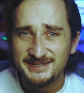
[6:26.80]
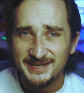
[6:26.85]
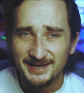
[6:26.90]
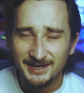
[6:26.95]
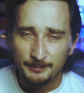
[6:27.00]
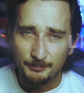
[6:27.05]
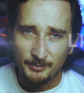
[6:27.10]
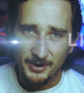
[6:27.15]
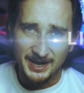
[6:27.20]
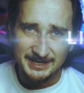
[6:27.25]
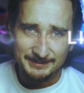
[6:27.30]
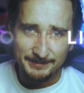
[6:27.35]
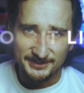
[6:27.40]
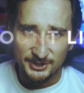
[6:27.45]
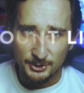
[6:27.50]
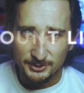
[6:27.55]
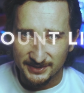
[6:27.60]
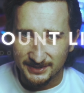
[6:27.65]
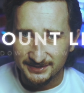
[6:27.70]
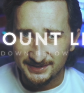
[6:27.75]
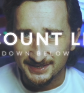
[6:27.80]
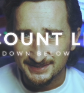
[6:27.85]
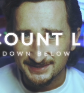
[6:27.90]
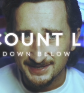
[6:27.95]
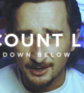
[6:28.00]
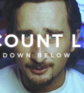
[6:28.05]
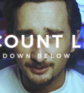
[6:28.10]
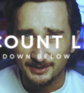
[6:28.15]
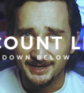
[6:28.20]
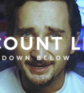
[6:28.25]
Tailor Brands by using the
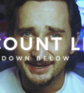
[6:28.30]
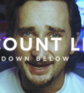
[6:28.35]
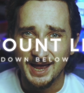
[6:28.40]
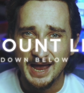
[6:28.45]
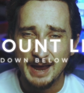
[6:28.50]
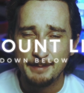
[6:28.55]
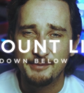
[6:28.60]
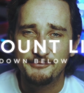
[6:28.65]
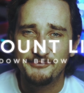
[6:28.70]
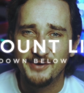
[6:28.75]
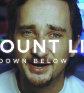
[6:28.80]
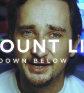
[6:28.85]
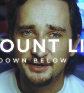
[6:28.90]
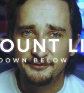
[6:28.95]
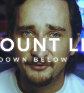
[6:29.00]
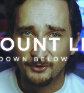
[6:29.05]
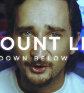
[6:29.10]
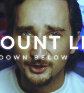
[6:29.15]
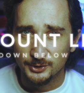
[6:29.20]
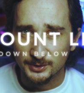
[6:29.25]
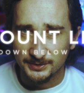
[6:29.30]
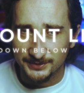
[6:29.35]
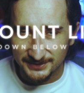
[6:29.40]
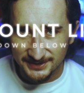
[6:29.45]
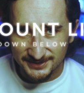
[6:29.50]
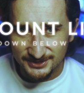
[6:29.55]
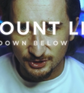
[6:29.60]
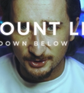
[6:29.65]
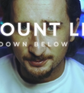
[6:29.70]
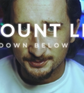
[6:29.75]
discount link I provided for you in the
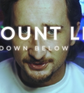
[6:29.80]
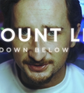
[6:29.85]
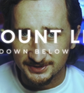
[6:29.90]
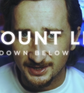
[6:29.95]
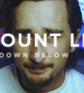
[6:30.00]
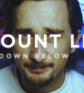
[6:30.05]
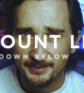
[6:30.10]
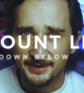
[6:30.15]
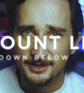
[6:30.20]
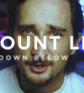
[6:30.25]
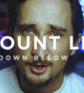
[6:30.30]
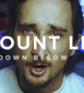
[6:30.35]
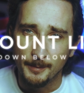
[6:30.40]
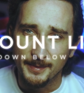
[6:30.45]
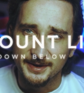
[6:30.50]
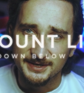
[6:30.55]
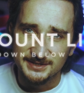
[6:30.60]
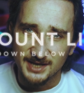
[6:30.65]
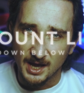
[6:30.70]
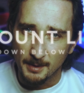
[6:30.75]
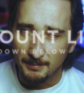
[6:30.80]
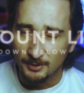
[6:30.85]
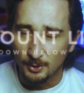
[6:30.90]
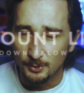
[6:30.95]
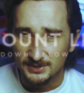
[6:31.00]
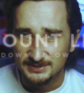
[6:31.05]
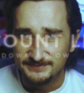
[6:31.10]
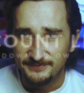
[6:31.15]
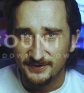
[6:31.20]
description and pinned comment down below this